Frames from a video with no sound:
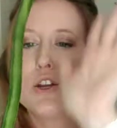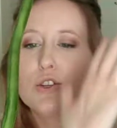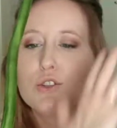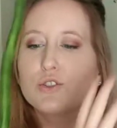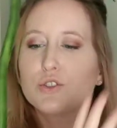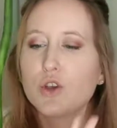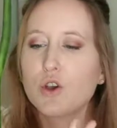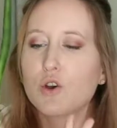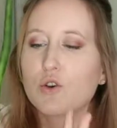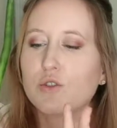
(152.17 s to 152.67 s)

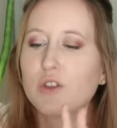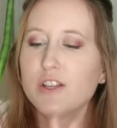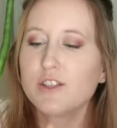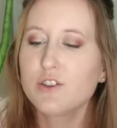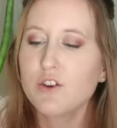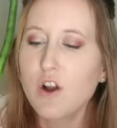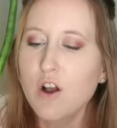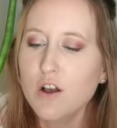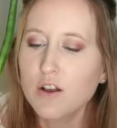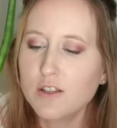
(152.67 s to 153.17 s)
So these
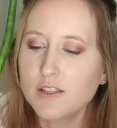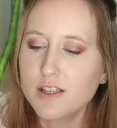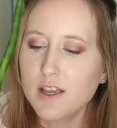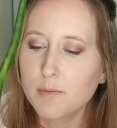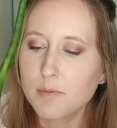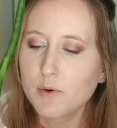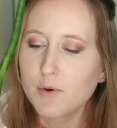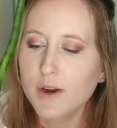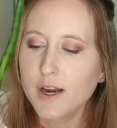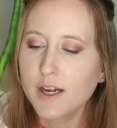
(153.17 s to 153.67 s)
are all
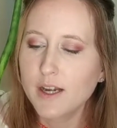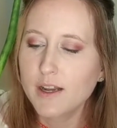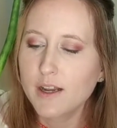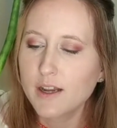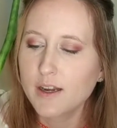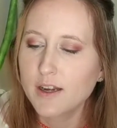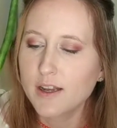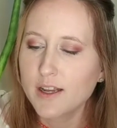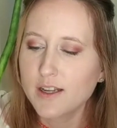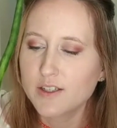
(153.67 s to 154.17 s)

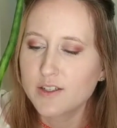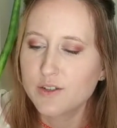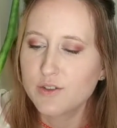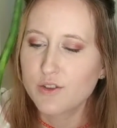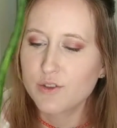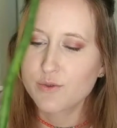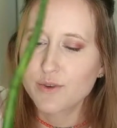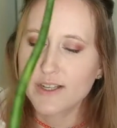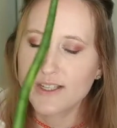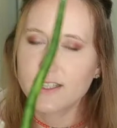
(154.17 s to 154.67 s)
separated into
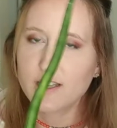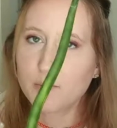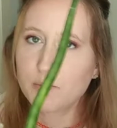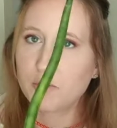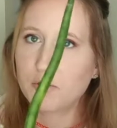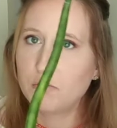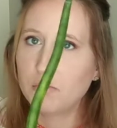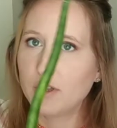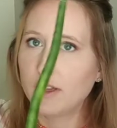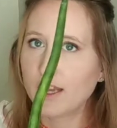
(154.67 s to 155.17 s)
3
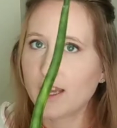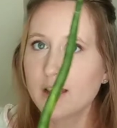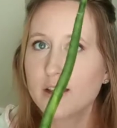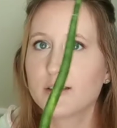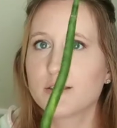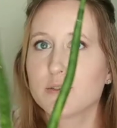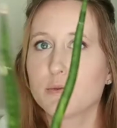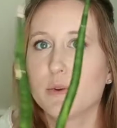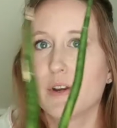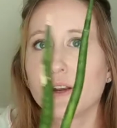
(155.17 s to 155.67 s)
separate
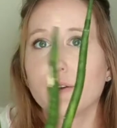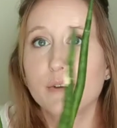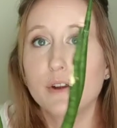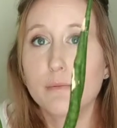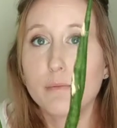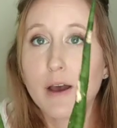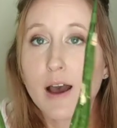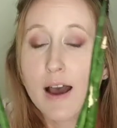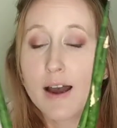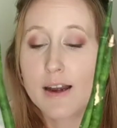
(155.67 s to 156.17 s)
plants when I
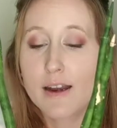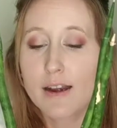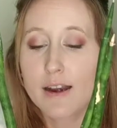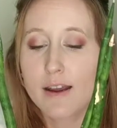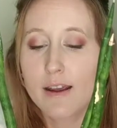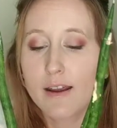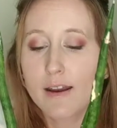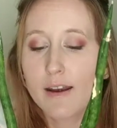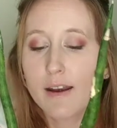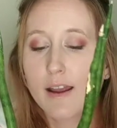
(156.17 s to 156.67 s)
repotted
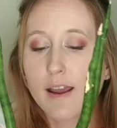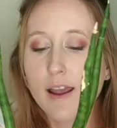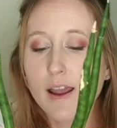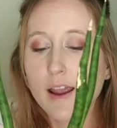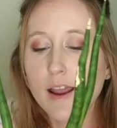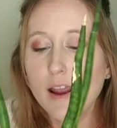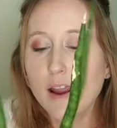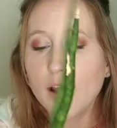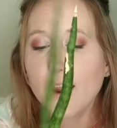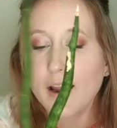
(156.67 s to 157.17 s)
it,
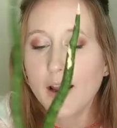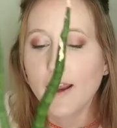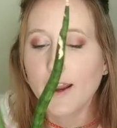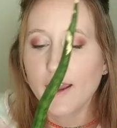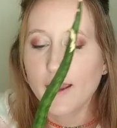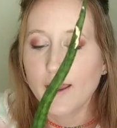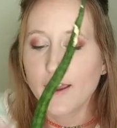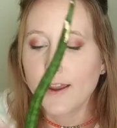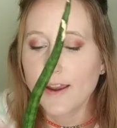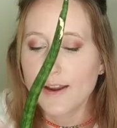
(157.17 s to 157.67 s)

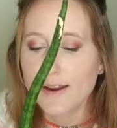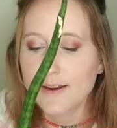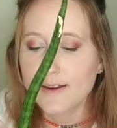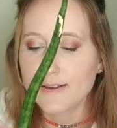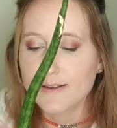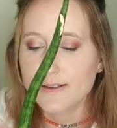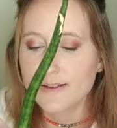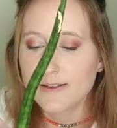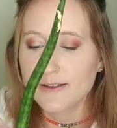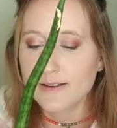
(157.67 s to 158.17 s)

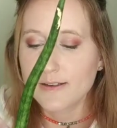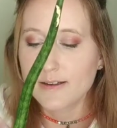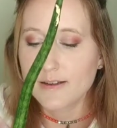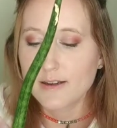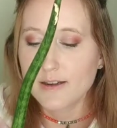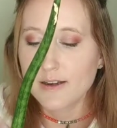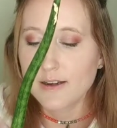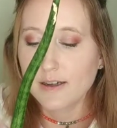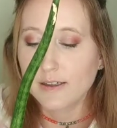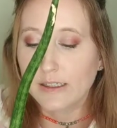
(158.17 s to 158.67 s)
and
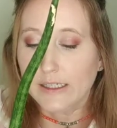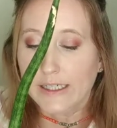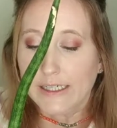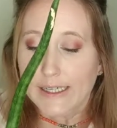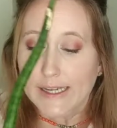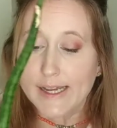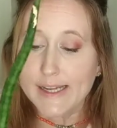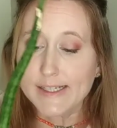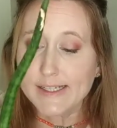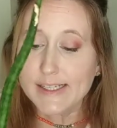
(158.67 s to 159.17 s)
it
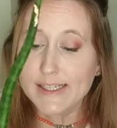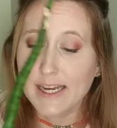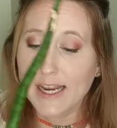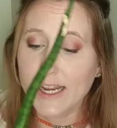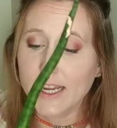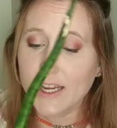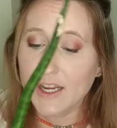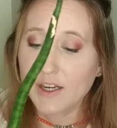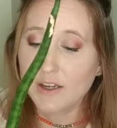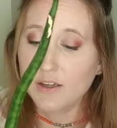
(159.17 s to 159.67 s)
has
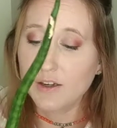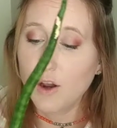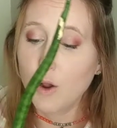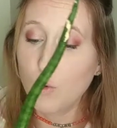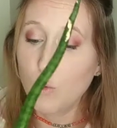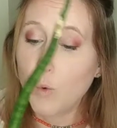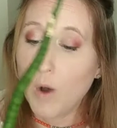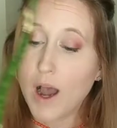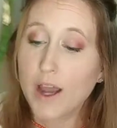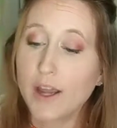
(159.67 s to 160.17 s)
taken a
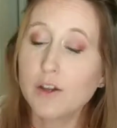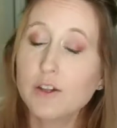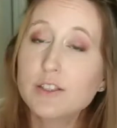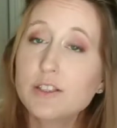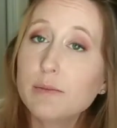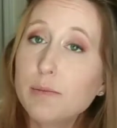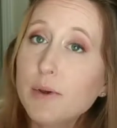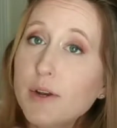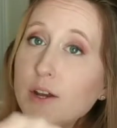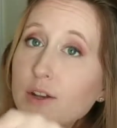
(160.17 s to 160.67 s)
while
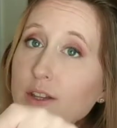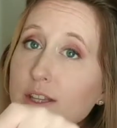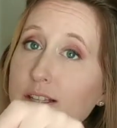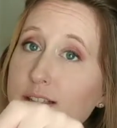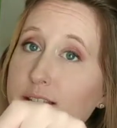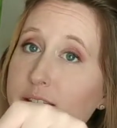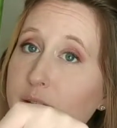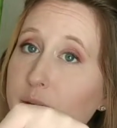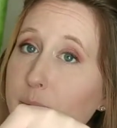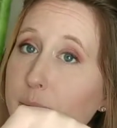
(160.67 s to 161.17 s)
to put out
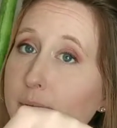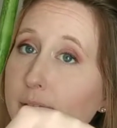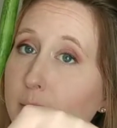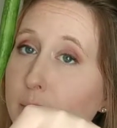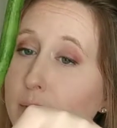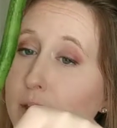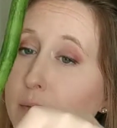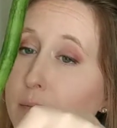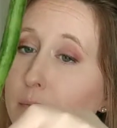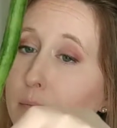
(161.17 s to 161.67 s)
this little
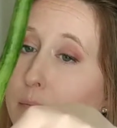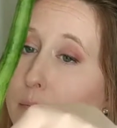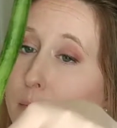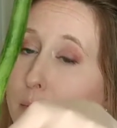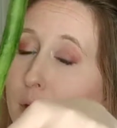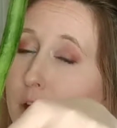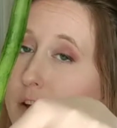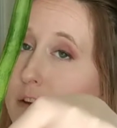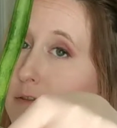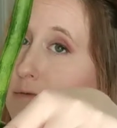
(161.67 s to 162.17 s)
baby,
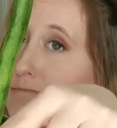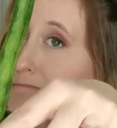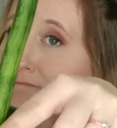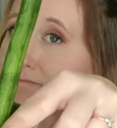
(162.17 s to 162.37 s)
but